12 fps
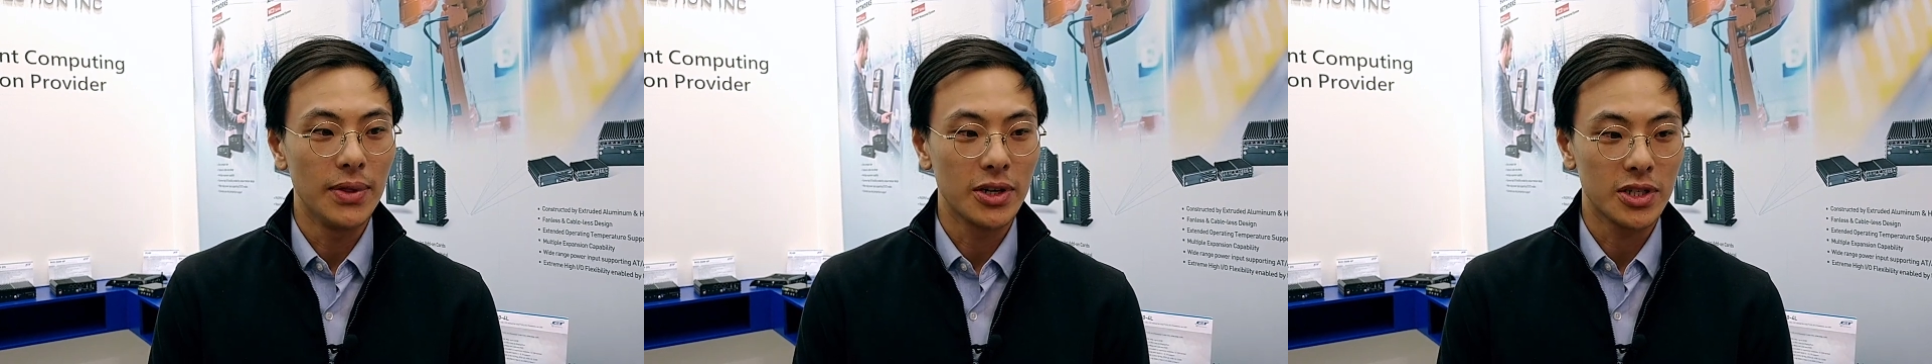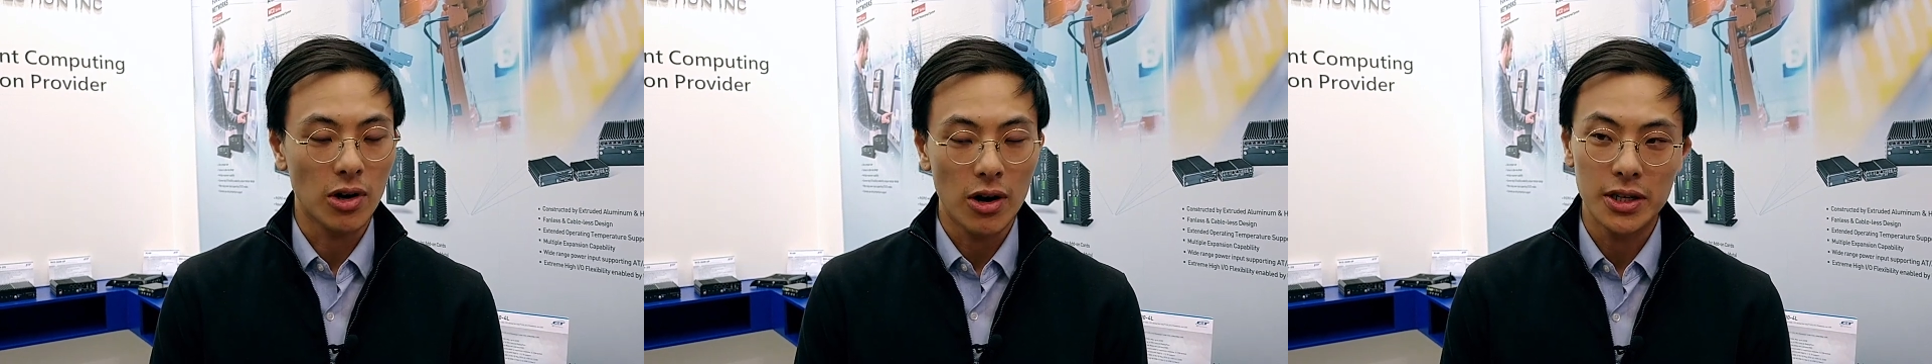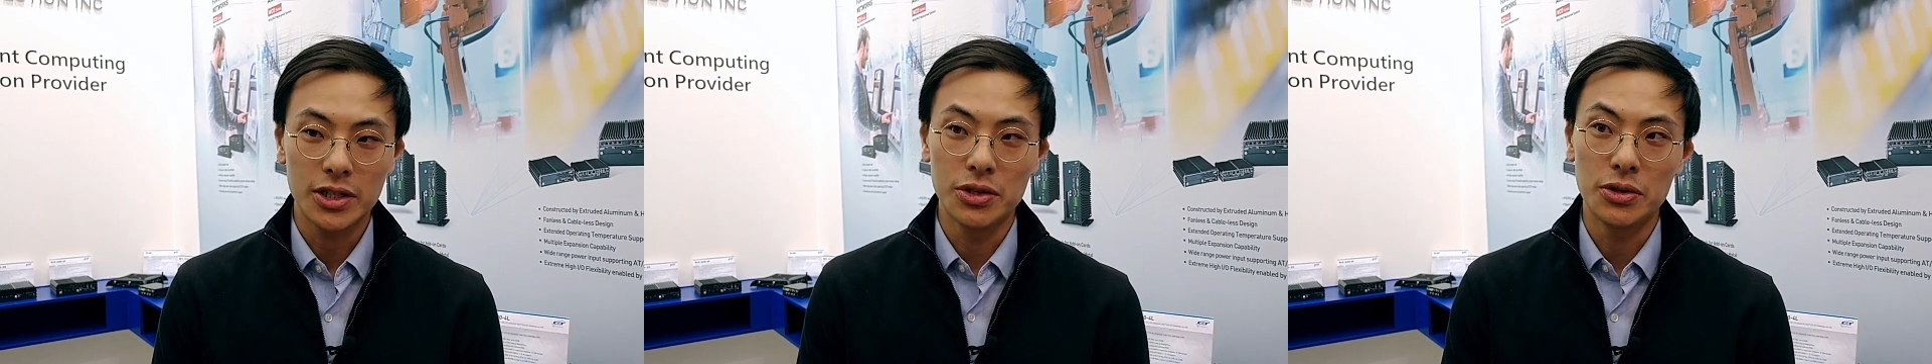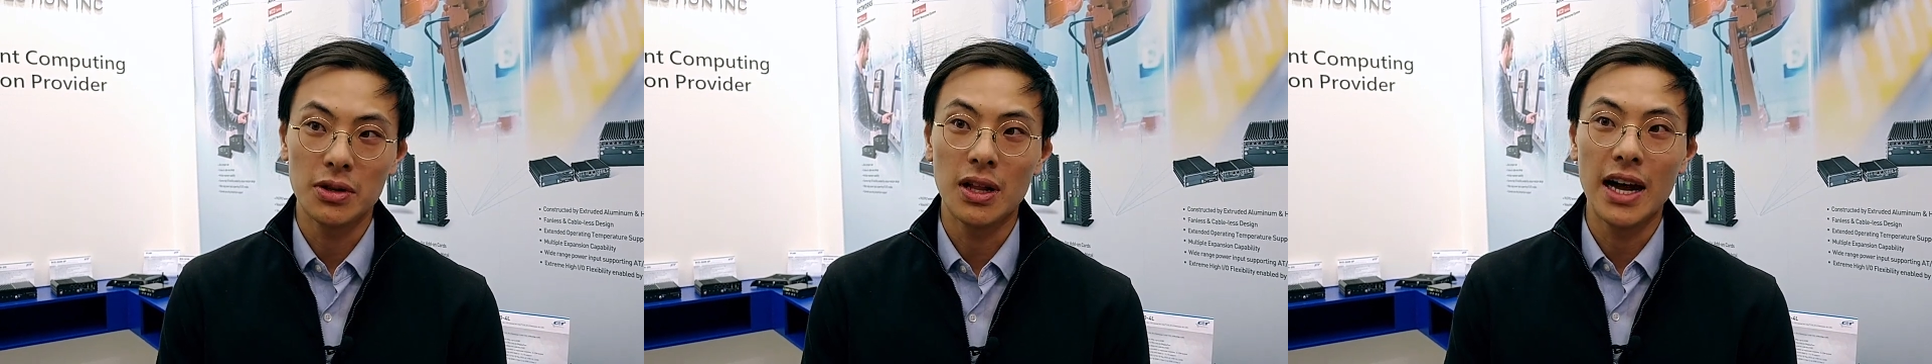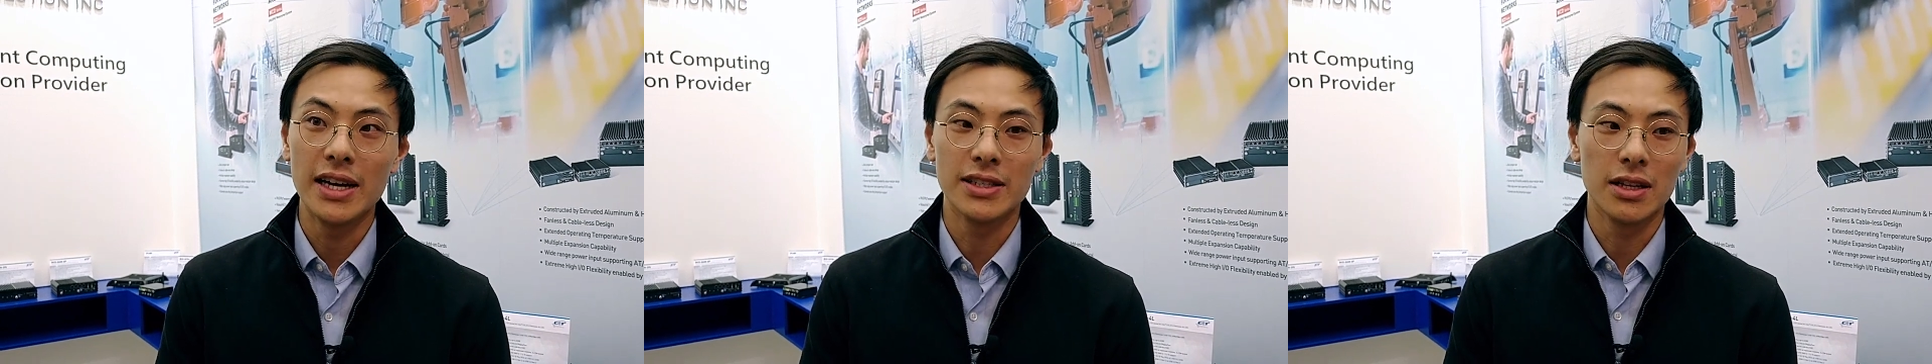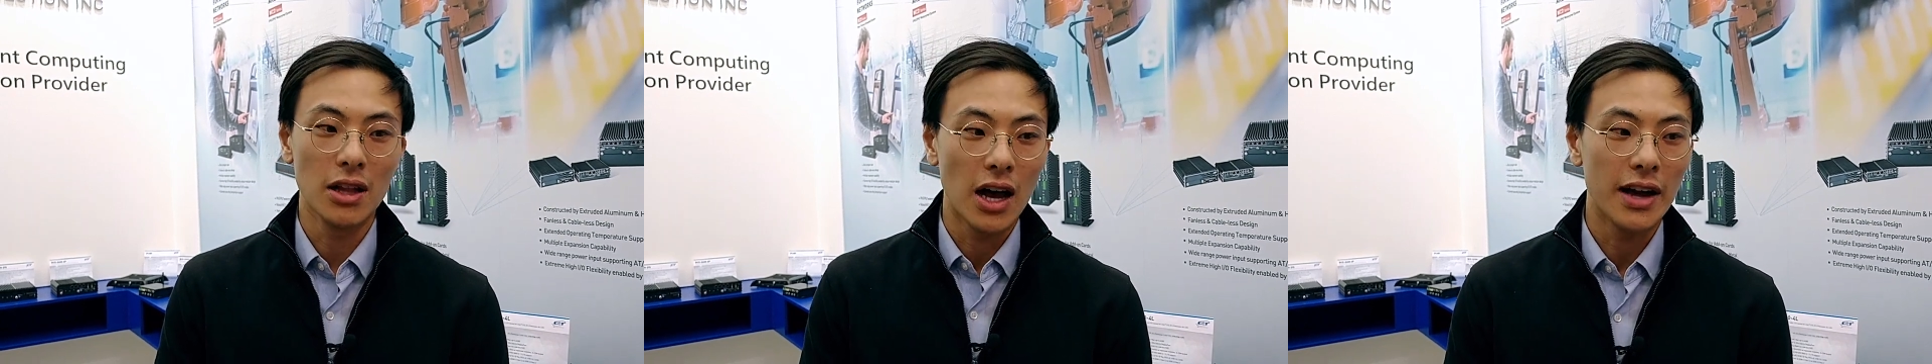they're starting to utilize
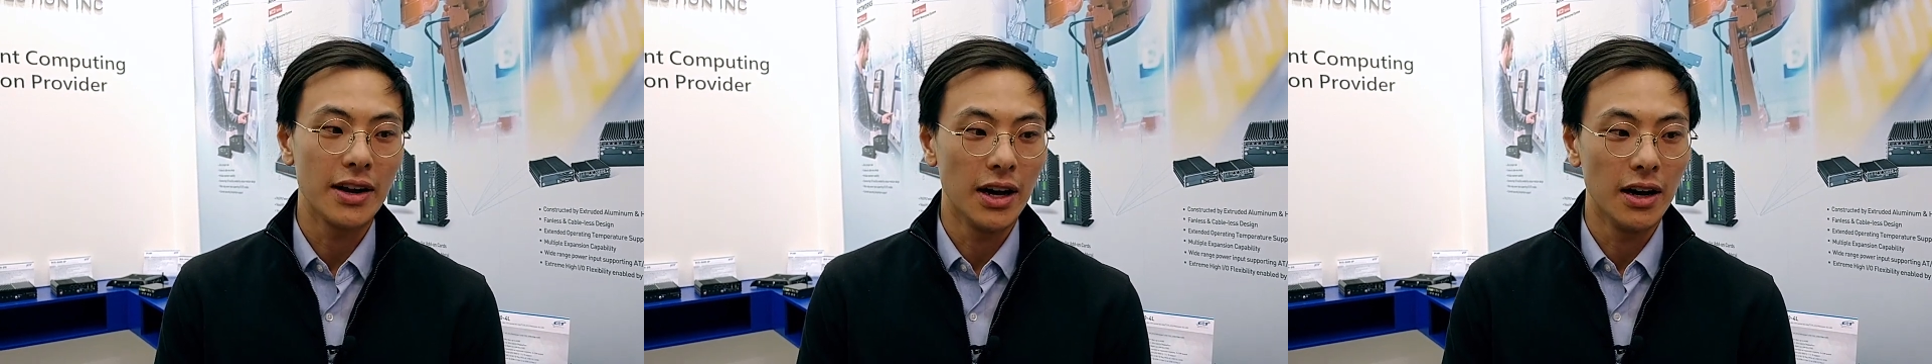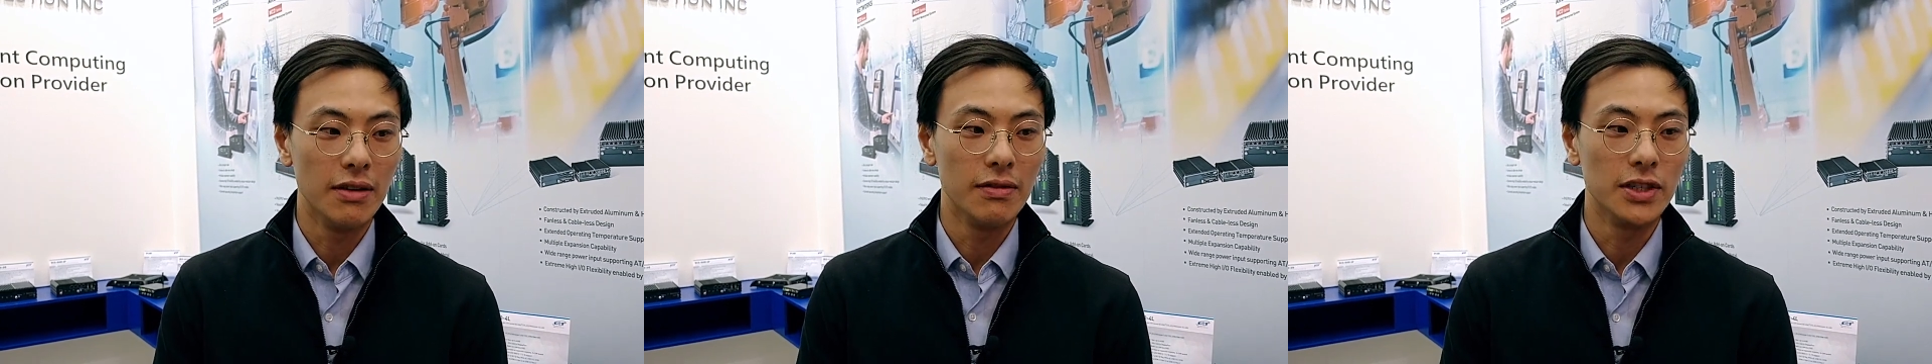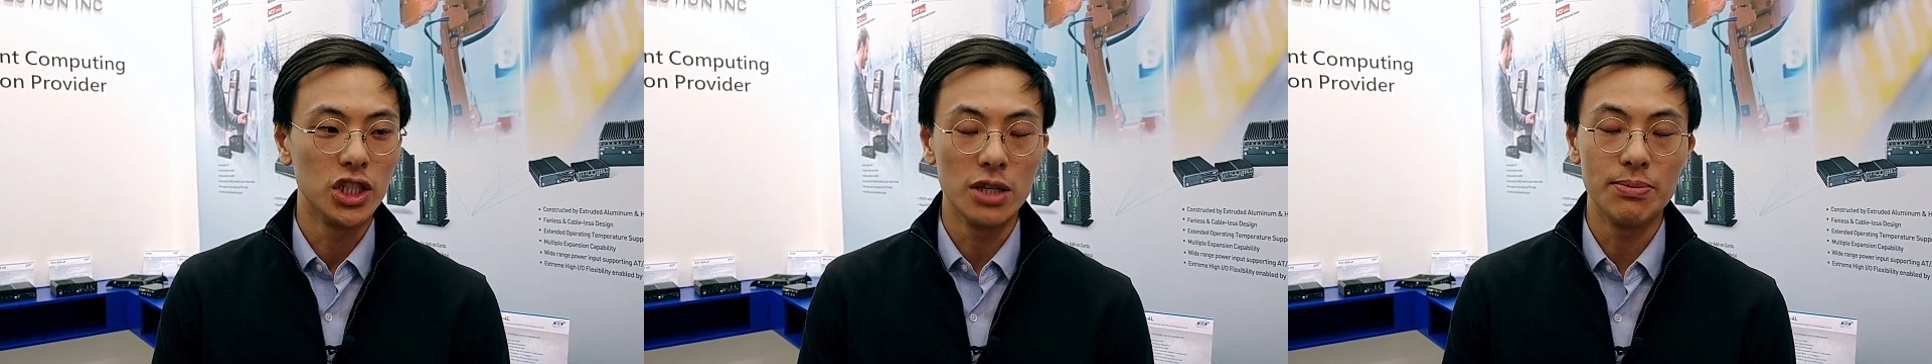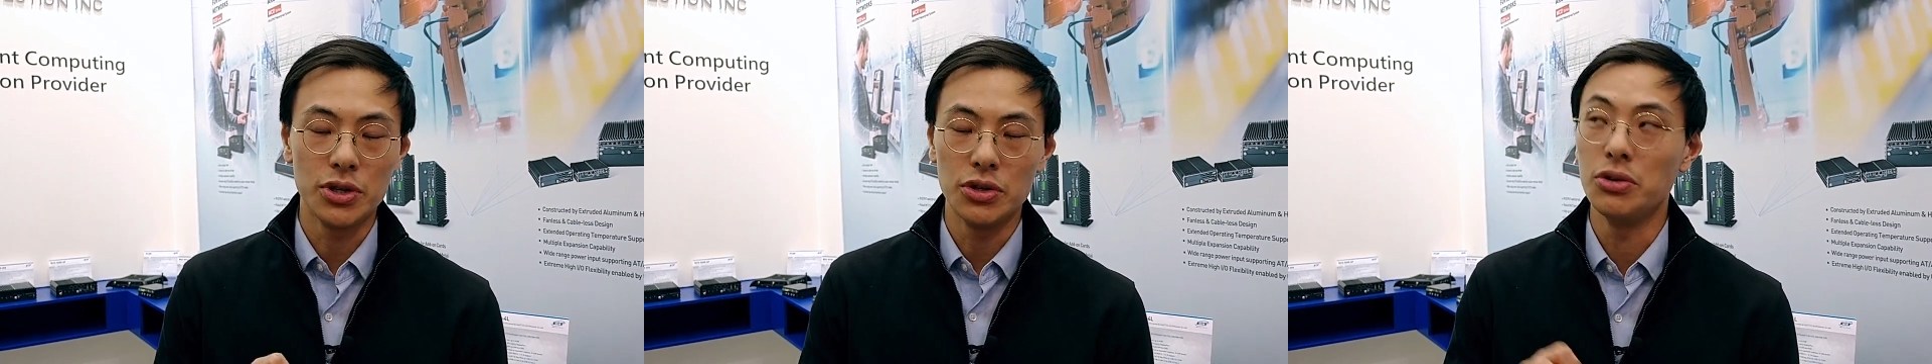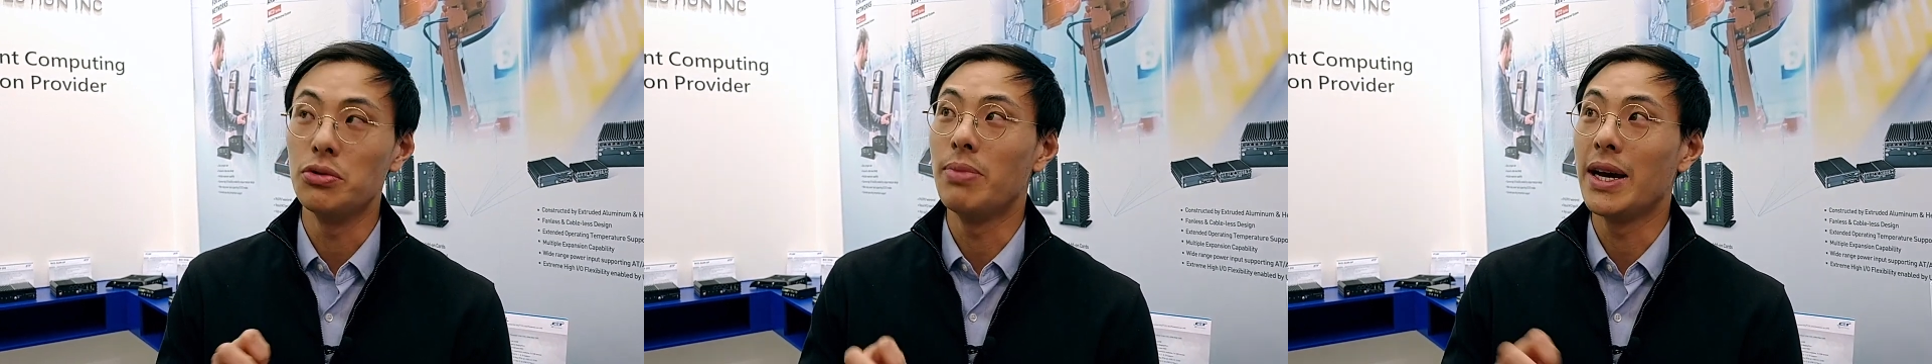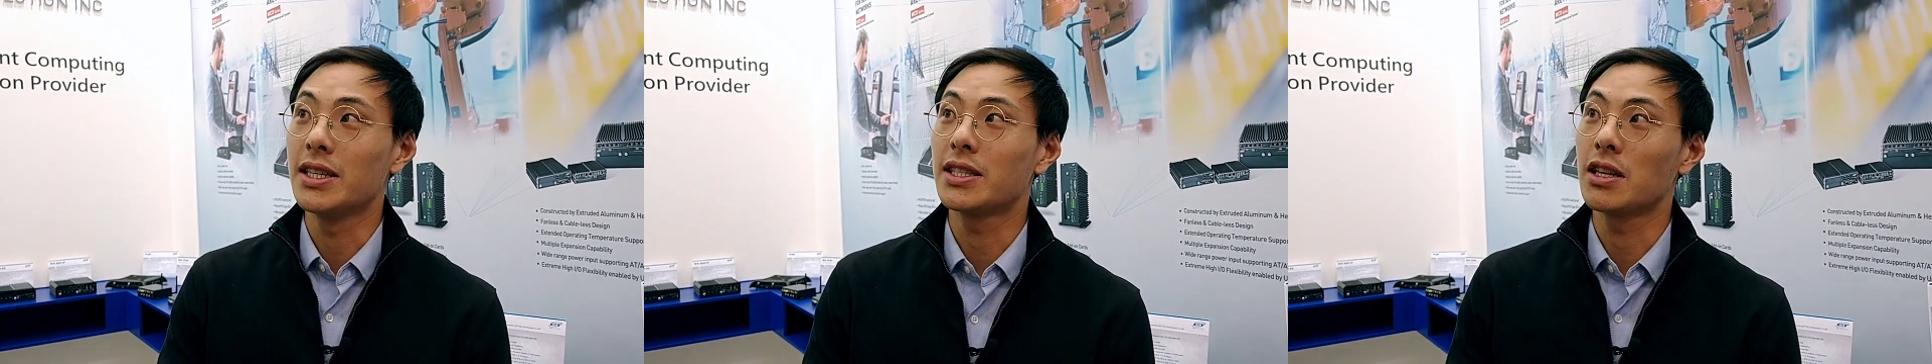a lot of the
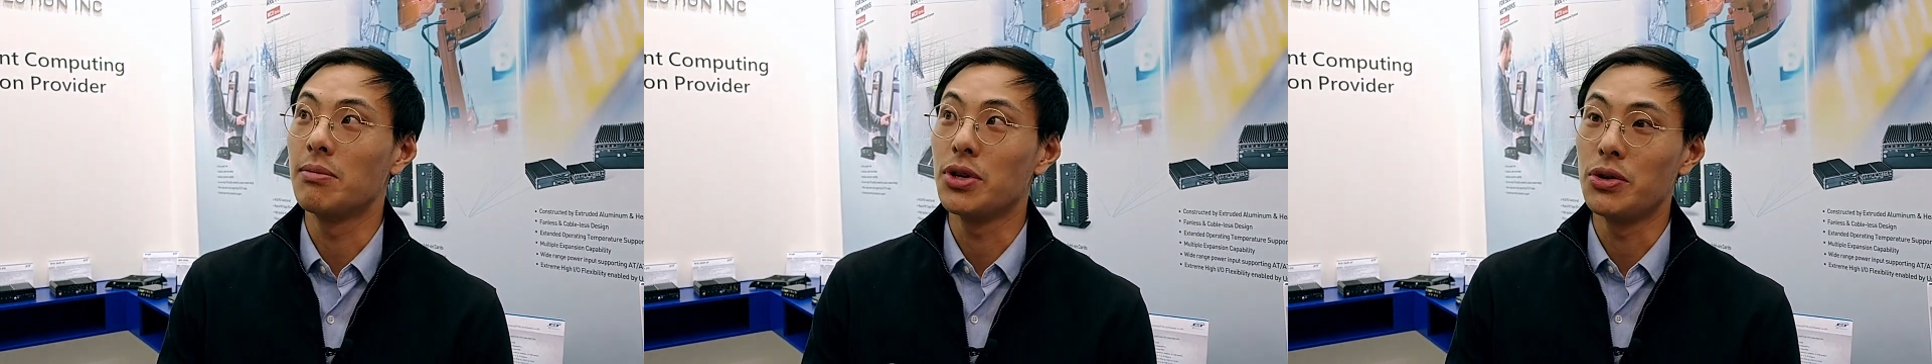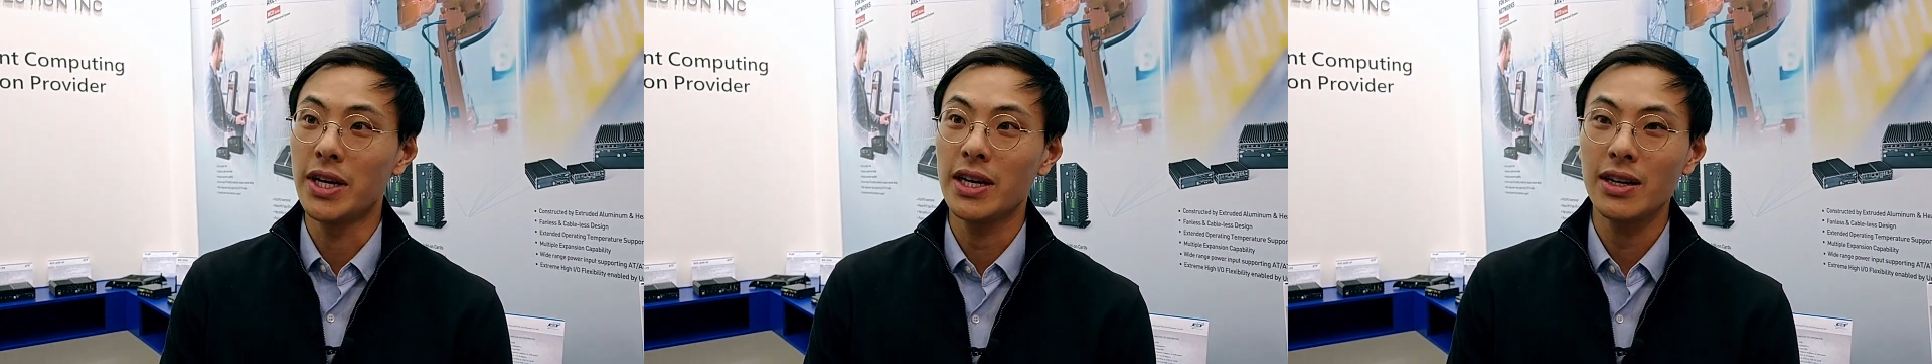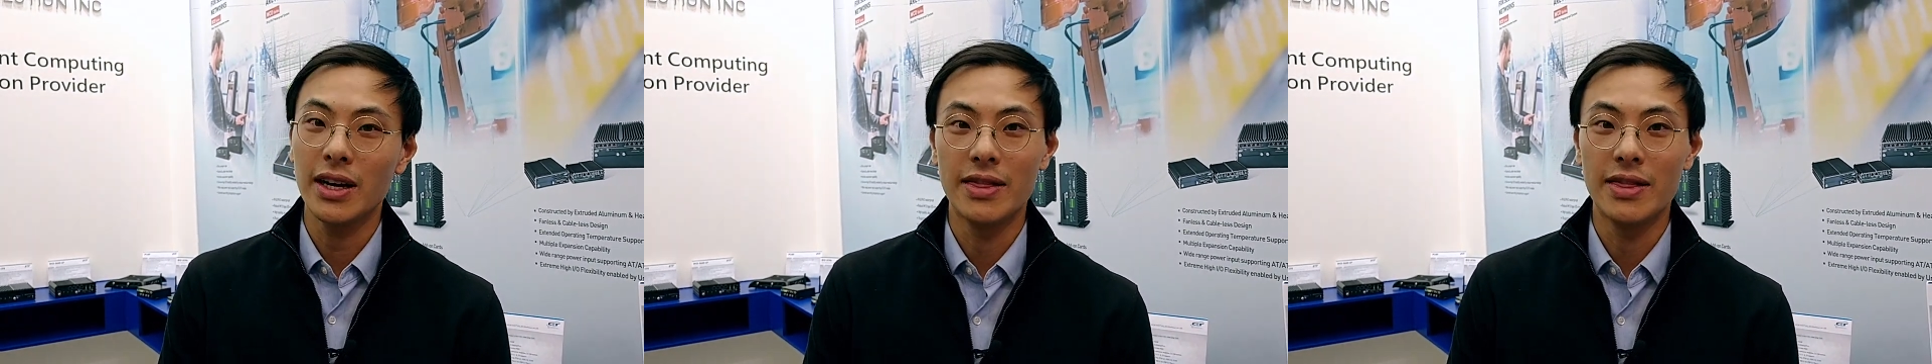GPU-based computing,